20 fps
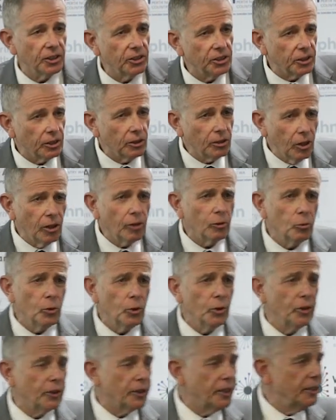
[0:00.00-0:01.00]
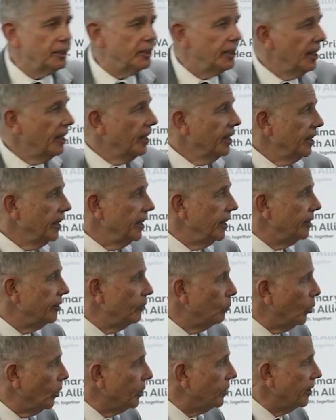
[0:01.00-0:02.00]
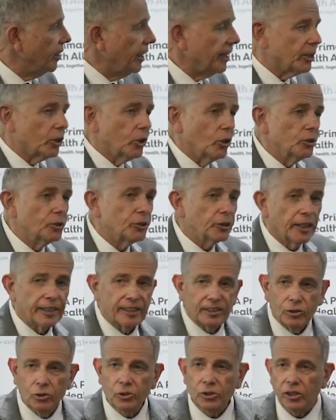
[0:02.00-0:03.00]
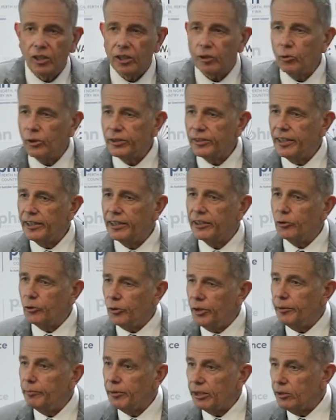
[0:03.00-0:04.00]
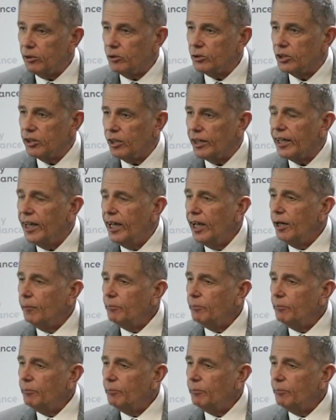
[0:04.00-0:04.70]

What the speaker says: So there's a lot of work in what that contract looks like, what that agreement looks like.